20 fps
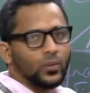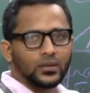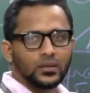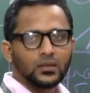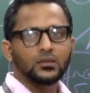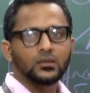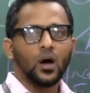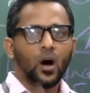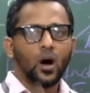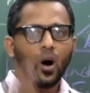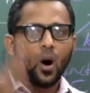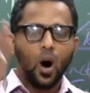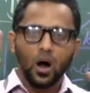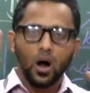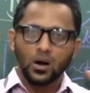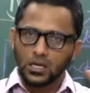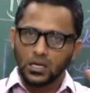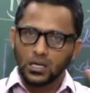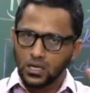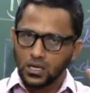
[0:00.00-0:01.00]
with it
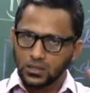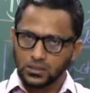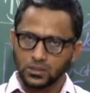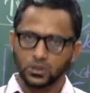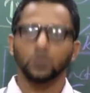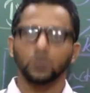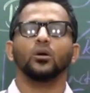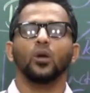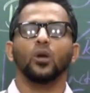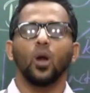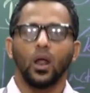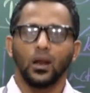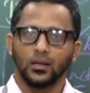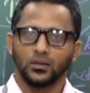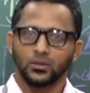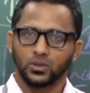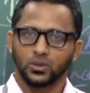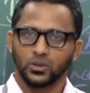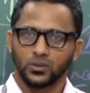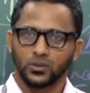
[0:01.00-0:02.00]
organizational
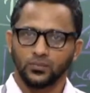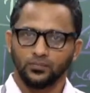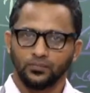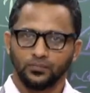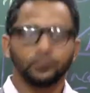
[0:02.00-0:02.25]
knowledge.